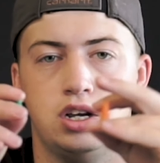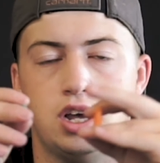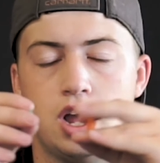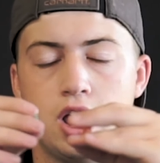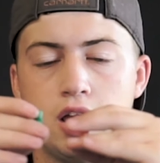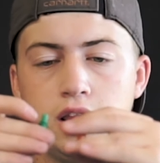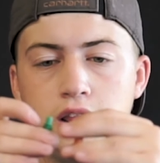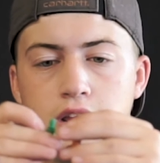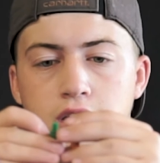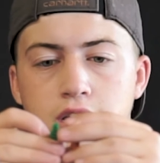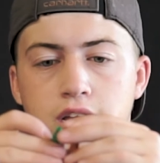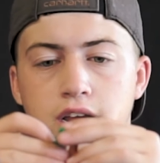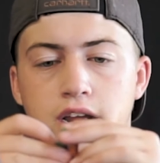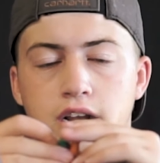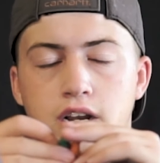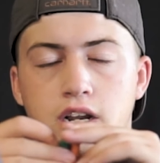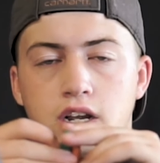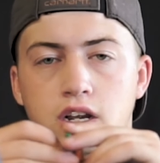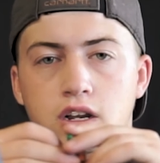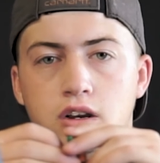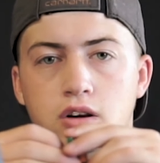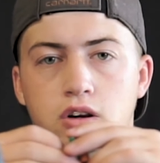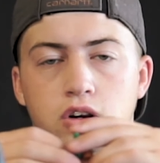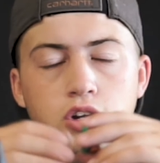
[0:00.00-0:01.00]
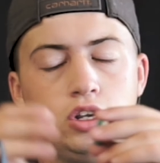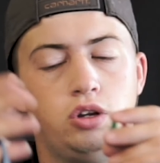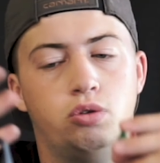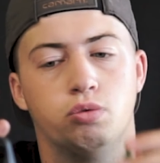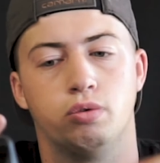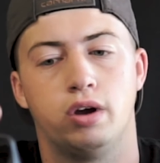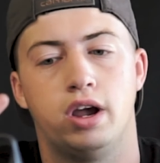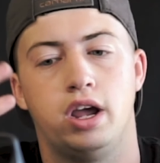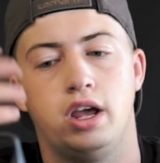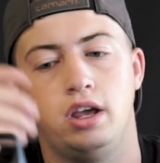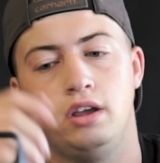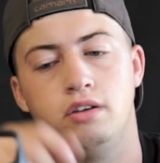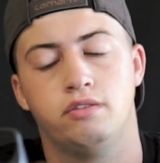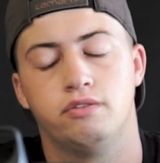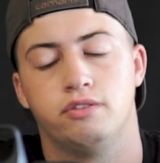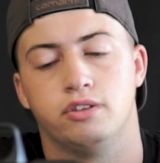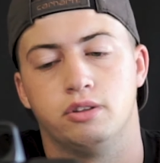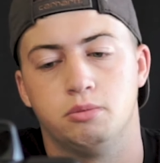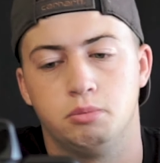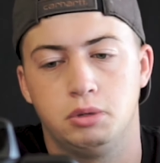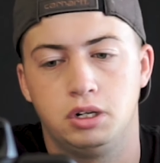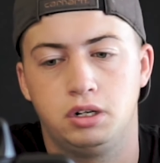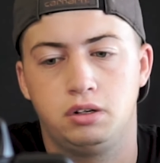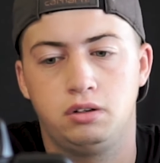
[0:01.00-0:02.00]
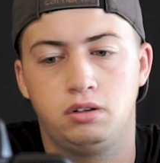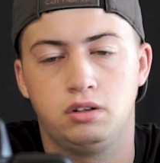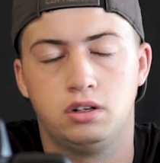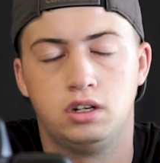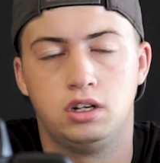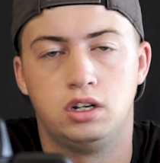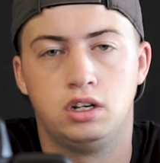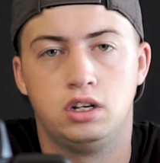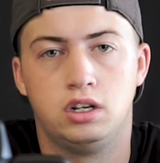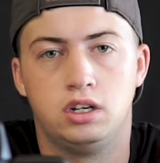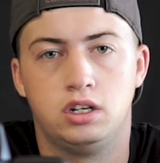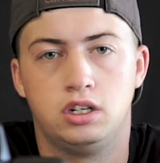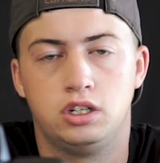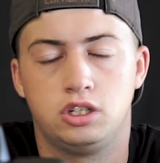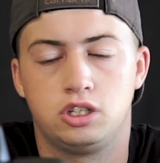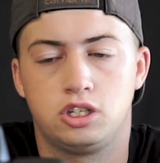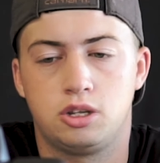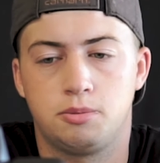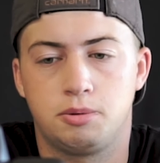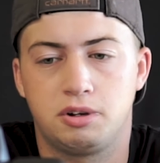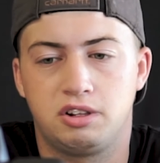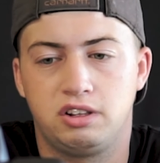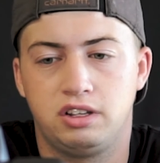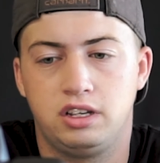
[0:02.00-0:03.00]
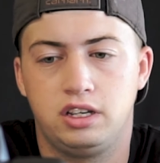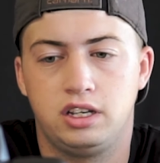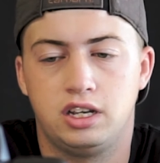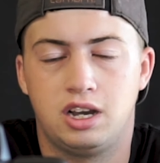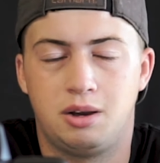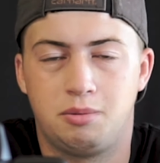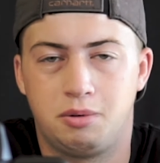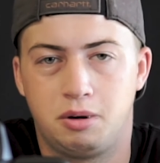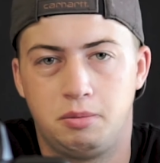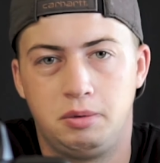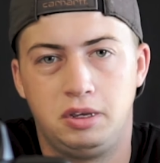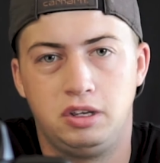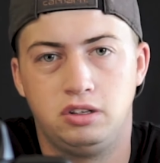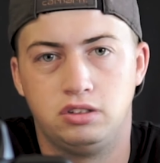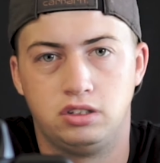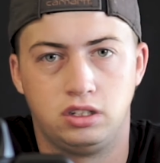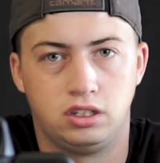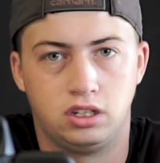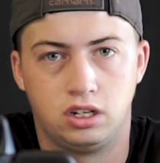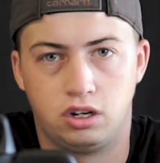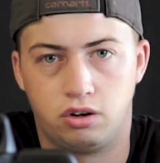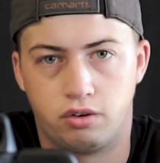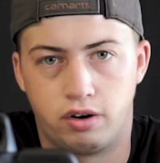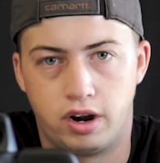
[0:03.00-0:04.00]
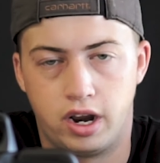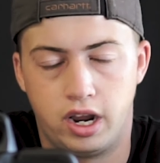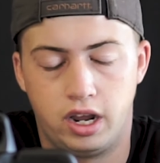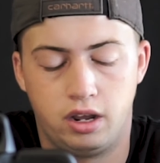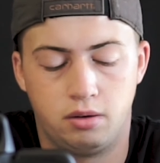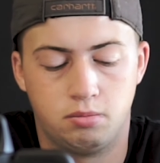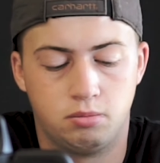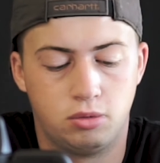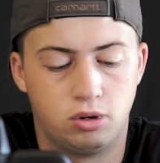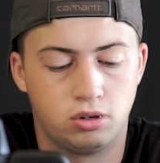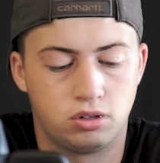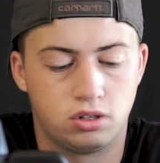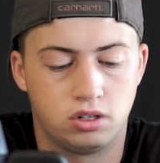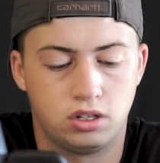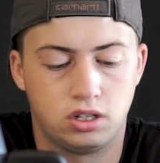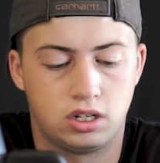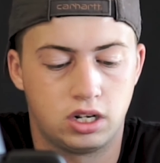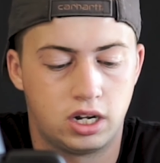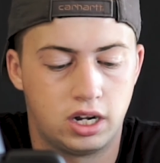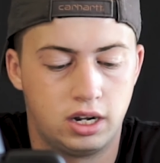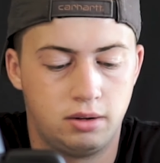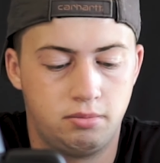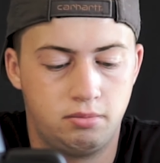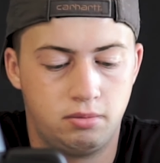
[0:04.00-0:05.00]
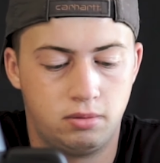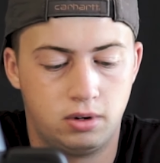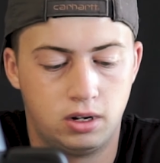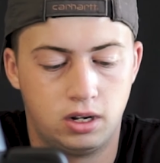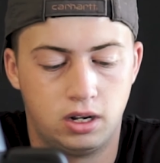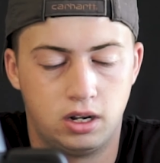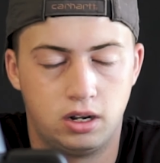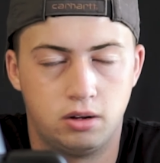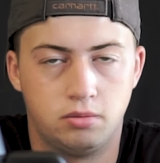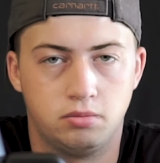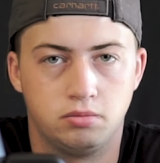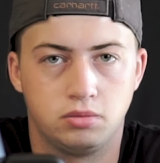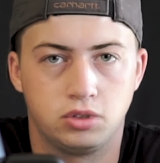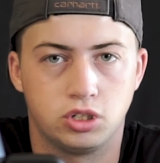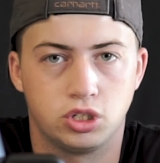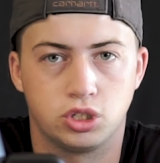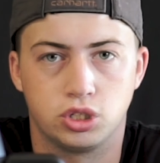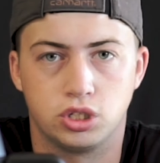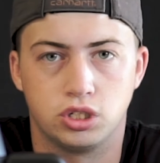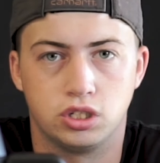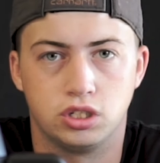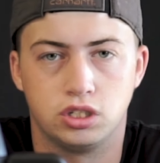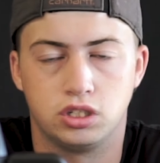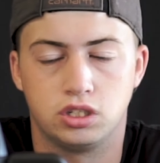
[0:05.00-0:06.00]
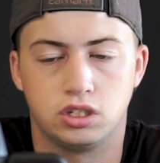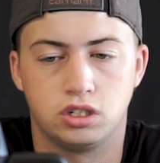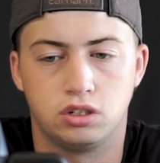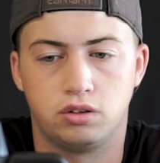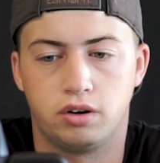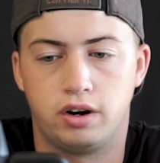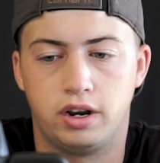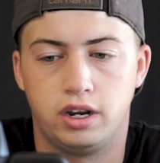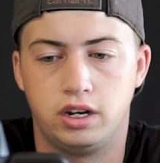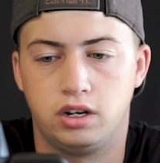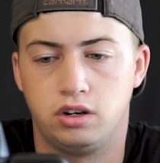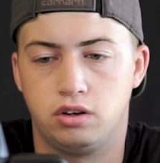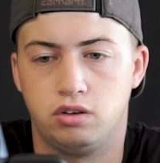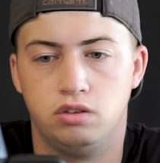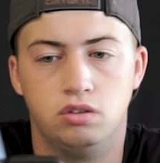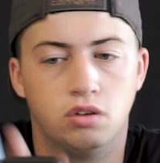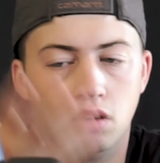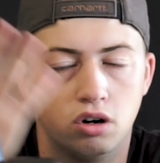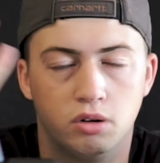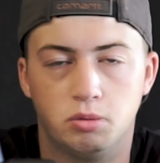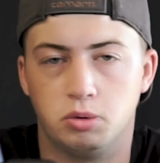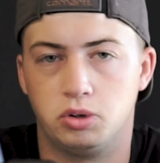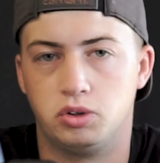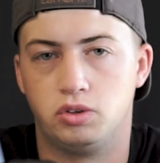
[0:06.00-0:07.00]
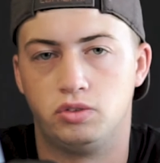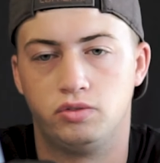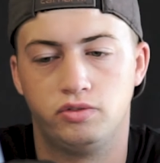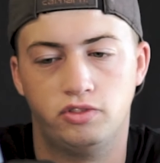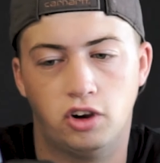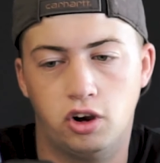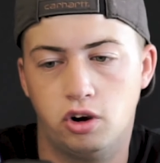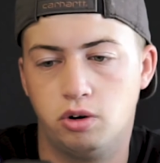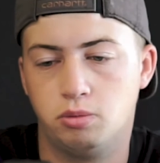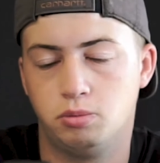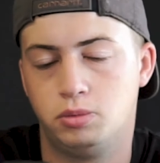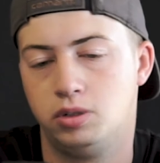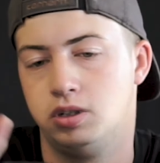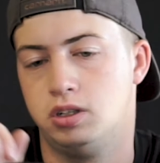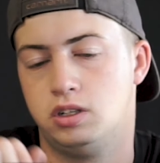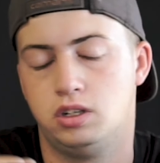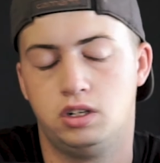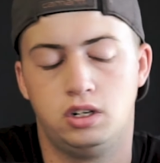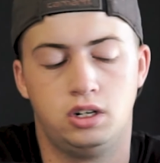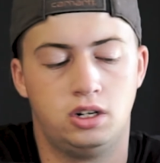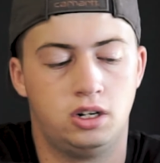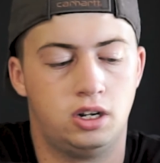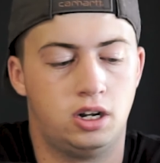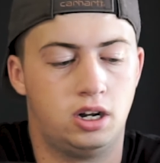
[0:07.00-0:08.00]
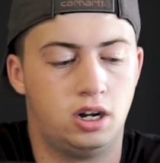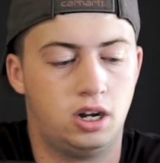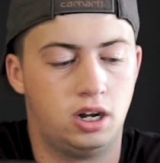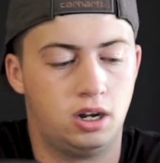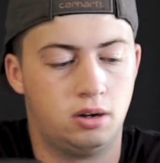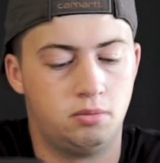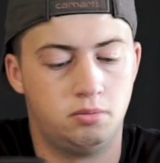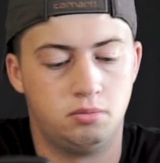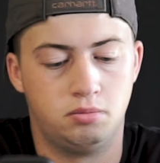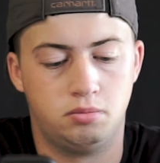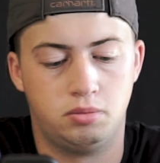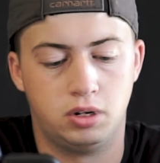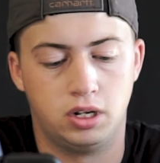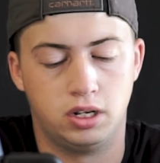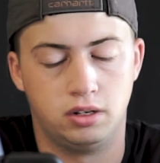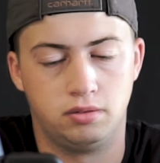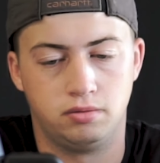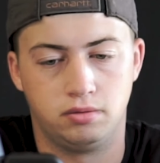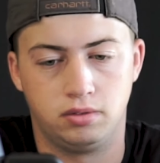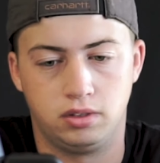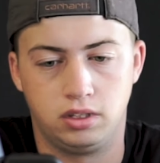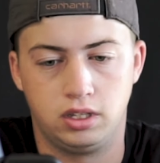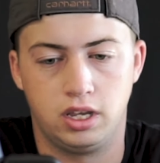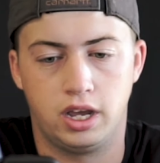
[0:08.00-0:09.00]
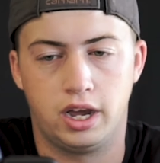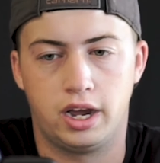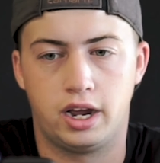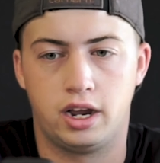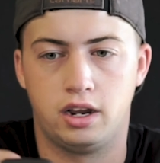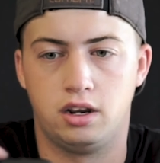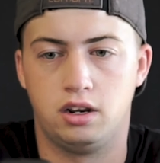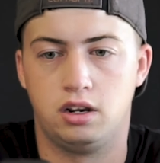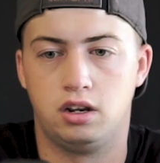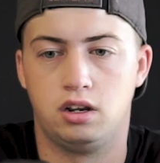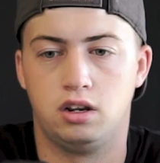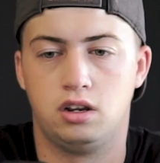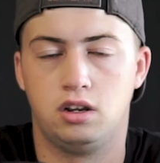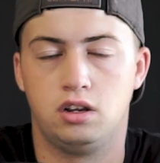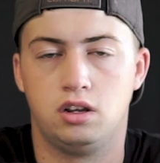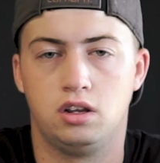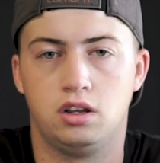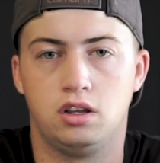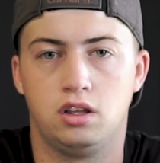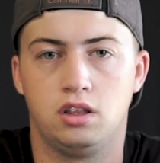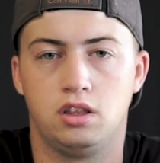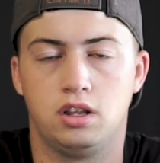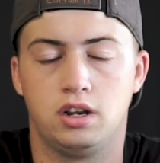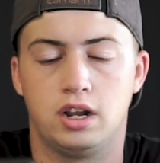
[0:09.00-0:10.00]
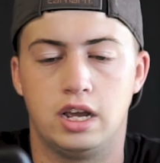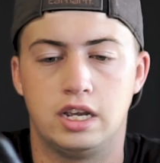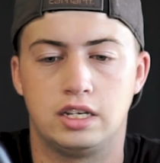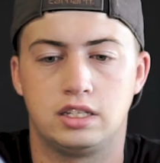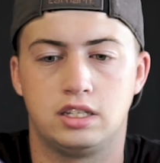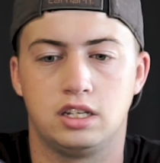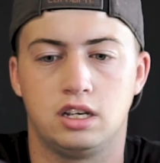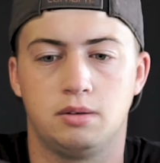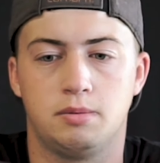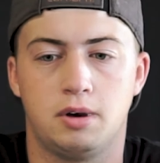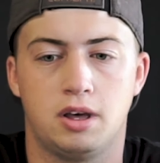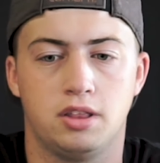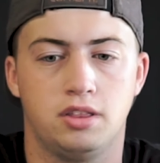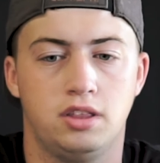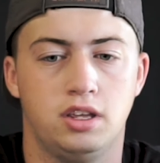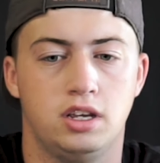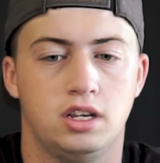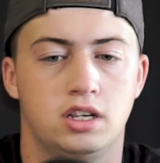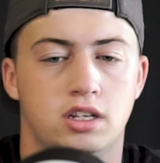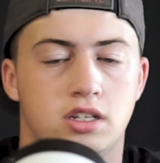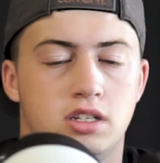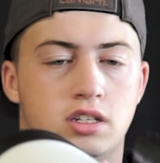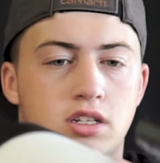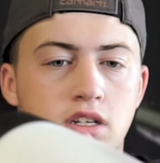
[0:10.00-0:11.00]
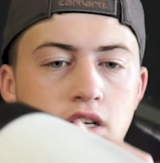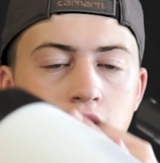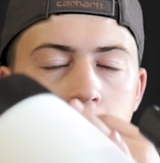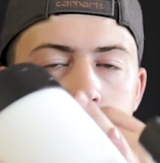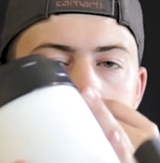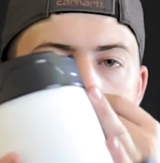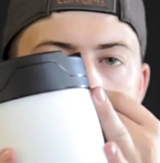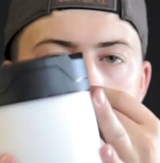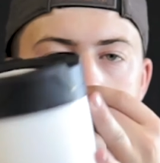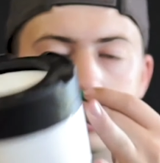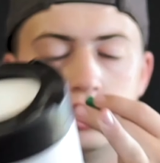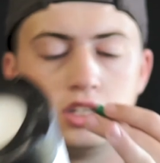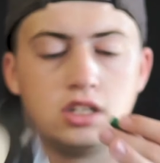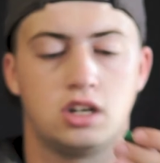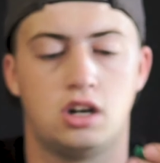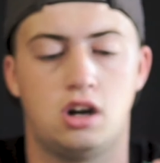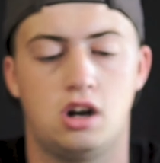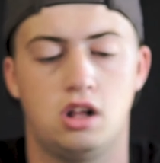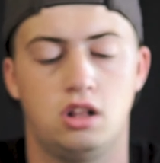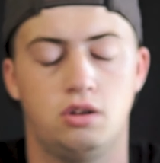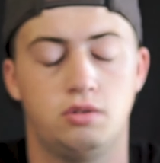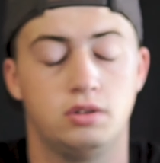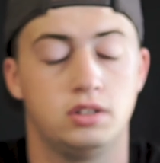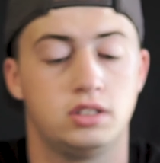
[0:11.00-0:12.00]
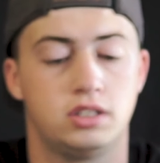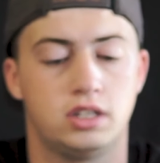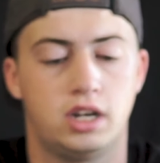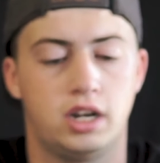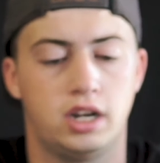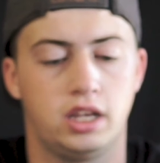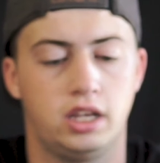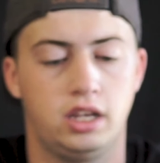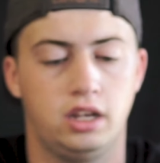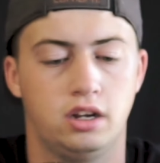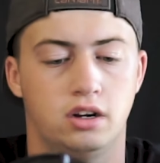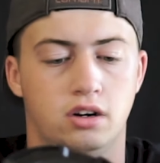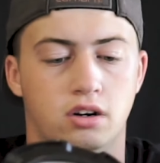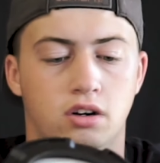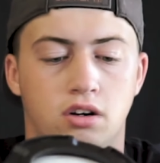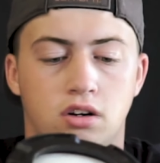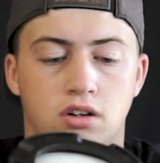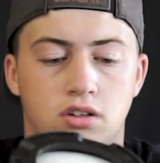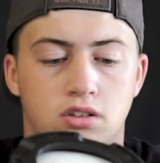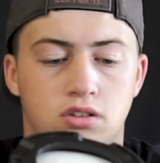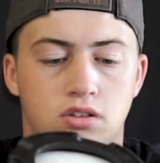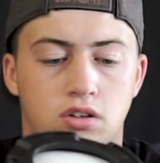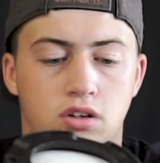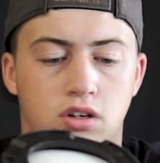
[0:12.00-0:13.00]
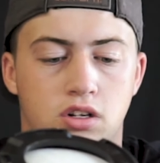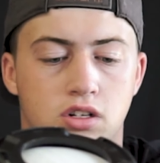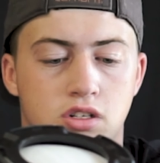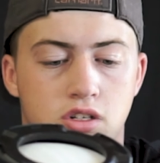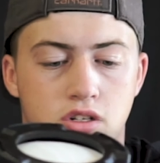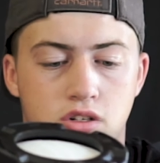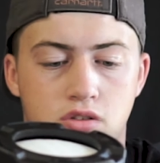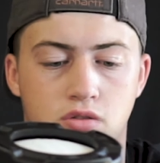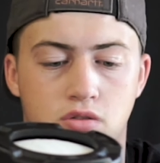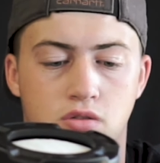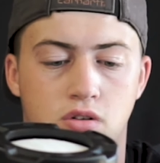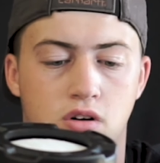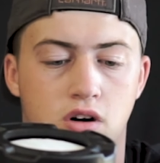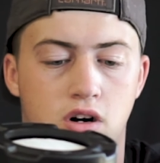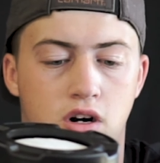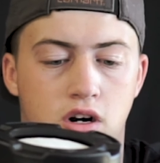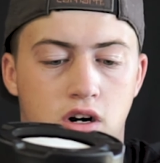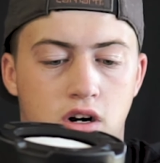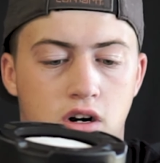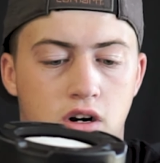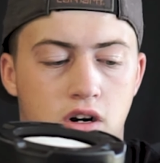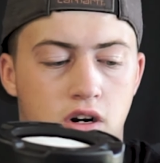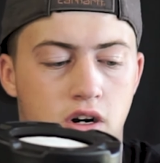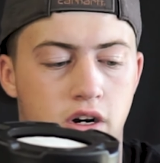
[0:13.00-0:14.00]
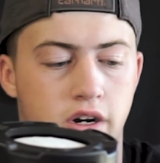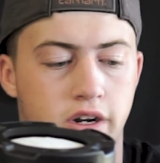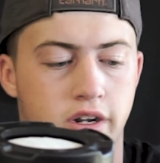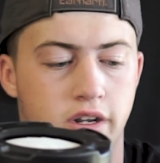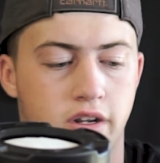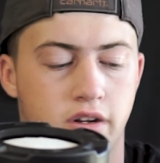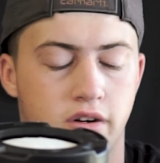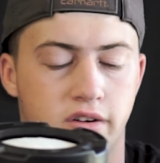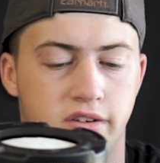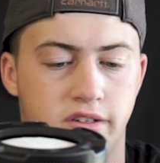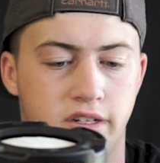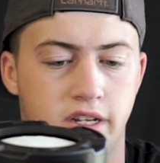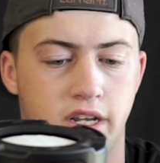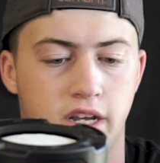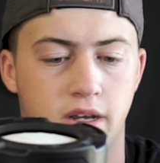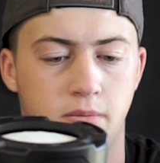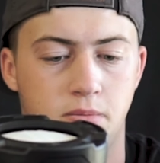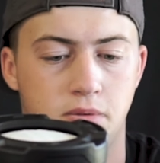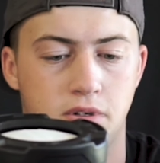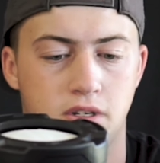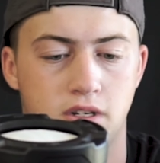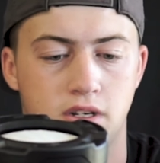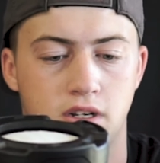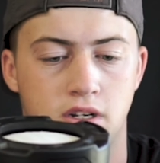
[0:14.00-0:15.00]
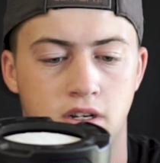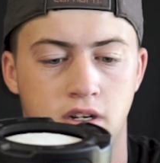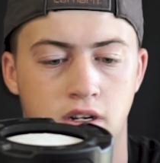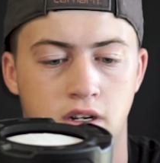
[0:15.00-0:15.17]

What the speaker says: and then gray for the middle. Typically, I'm going to be using the gray most of the time, just because it's a great normal foam. But yeah, the nice thing about this is that it's hollow inside of here, so you can store your tips